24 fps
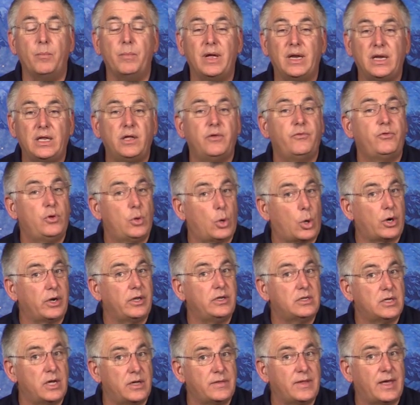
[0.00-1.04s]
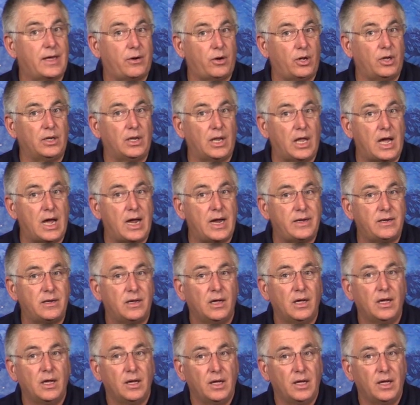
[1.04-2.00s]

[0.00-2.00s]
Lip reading: Many of you already done that online.